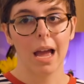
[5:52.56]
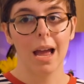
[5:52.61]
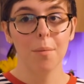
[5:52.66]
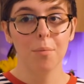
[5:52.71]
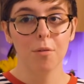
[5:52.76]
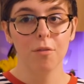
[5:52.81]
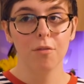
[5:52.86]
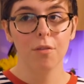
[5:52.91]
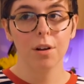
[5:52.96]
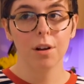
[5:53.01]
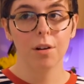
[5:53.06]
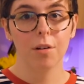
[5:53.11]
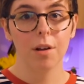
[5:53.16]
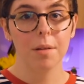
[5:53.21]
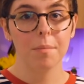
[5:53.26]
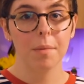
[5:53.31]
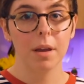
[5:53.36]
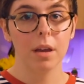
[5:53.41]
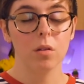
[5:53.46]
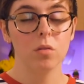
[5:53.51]
I prefer to
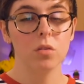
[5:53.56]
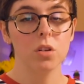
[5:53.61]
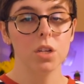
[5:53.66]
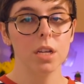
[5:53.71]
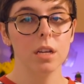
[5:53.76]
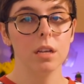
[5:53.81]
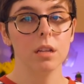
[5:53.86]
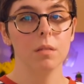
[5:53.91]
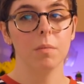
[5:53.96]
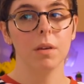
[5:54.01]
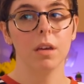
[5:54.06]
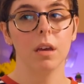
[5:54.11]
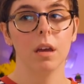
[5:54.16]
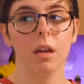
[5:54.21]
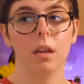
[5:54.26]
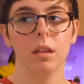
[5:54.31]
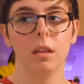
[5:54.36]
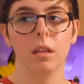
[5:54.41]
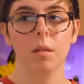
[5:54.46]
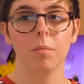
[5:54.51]
grate my own cheese
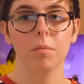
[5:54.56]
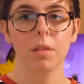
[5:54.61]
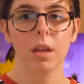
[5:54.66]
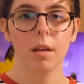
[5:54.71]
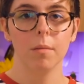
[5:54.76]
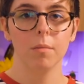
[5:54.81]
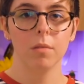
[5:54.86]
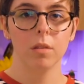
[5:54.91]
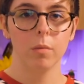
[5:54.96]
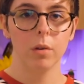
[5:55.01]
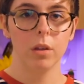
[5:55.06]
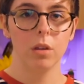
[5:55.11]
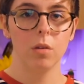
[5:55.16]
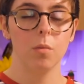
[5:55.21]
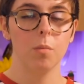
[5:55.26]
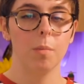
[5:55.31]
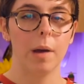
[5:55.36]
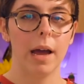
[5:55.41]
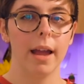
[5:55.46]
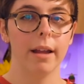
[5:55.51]
because sometimes when you
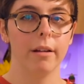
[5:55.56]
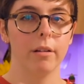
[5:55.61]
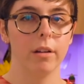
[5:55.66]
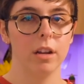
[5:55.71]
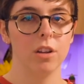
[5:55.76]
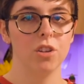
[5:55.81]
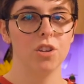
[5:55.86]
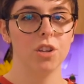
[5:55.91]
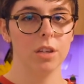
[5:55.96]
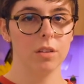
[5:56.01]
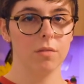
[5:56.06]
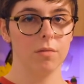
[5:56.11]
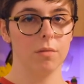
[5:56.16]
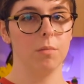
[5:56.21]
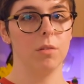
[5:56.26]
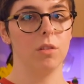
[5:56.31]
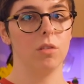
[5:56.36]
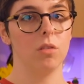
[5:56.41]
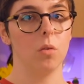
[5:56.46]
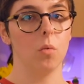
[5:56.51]
buy grated cheese from
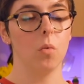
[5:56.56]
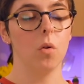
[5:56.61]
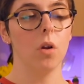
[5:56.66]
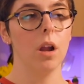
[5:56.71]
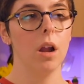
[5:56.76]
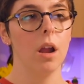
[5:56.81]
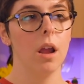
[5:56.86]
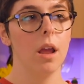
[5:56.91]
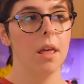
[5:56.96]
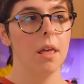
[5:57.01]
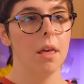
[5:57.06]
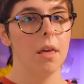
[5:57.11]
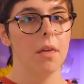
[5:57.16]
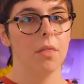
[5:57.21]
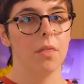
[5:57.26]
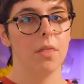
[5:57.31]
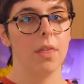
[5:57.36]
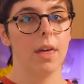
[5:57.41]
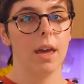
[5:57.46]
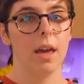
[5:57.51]
the store,
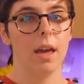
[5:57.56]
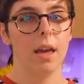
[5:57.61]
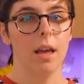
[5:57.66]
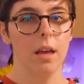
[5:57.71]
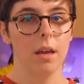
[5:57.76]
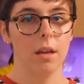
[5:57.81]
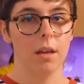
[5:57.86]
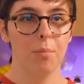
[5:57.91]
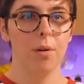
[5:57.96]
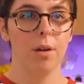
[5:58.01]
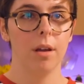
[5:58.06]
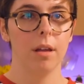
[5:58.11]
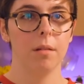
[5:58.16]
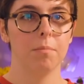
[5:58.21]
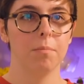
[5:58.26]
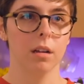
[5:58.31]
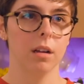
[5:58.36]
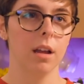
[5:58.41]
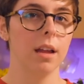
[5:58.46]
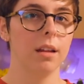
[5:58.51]
they put
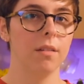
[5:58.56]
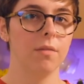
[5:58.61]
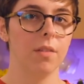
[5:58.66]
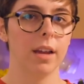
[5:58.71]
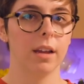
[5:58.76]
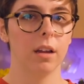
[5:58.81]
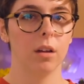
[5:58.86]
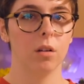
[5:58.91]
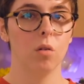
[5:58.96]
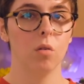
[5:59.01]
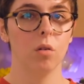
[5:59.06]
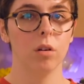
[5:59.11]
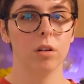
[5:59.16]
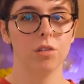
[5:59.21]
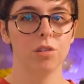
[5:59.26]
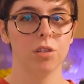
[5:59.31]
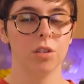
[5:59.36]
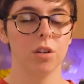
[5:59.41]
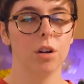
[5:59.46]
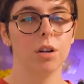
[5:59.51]
kind of like a
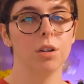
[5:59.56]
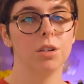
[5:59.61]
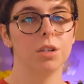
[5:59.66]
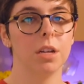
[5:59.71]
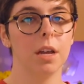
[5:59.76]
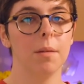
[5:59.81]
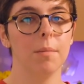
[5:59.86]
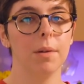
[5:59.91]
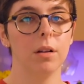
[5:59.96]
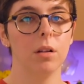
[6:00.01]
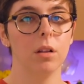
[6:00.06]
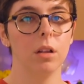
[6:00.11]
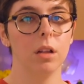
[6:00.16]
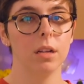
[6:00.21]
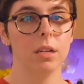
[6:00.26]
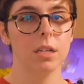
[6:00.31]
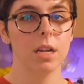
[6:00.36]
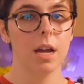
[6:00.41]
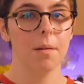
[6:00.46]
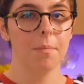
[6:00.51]
cornstarch chemical
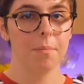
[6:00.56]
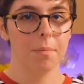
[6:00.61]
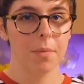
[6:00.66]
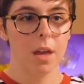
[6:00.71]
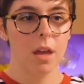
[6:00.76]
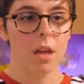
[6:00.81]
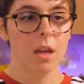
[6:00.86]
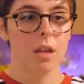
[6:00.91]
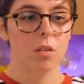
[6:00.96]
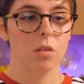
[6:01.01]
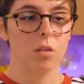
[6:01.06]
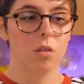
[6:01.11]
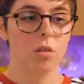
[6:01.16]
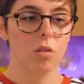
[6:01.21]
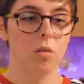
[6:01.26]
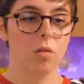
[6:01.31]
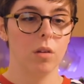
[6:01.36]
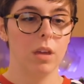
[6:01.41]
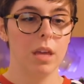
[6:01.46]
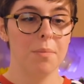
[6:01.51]
on top
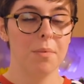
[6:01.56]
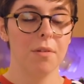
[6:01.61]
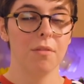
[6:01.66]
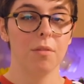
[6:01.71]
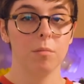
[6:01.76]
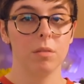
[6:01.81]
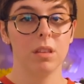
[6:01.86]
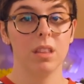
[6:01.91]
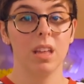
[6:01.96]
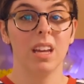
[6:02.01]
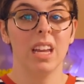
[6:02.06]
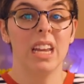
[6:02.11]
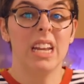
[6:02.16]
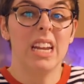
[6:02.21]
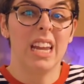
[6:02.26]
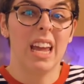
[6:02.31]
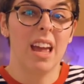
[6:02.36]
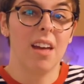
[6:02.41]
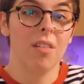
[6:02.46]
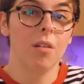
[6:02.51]
to keep it from sticking
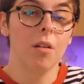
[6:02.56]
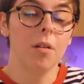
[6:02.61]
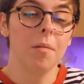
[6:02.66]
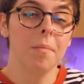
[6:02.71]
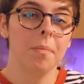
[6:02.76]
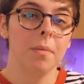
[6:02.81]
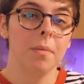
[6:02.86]
together.